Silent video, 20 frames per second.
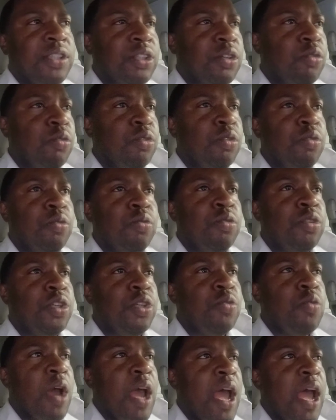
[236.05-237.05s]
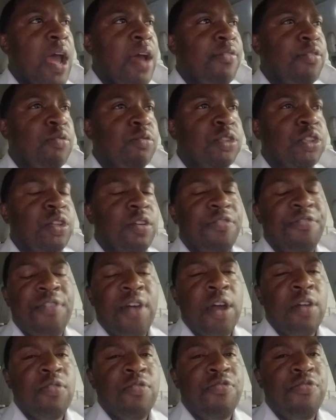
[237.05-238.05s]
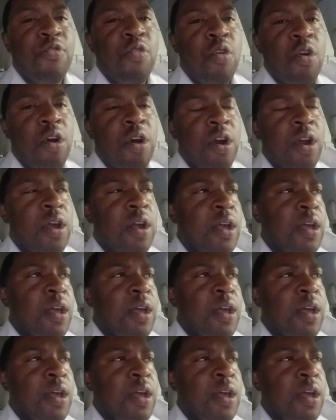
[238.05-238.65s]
Who do you have? Who is your final four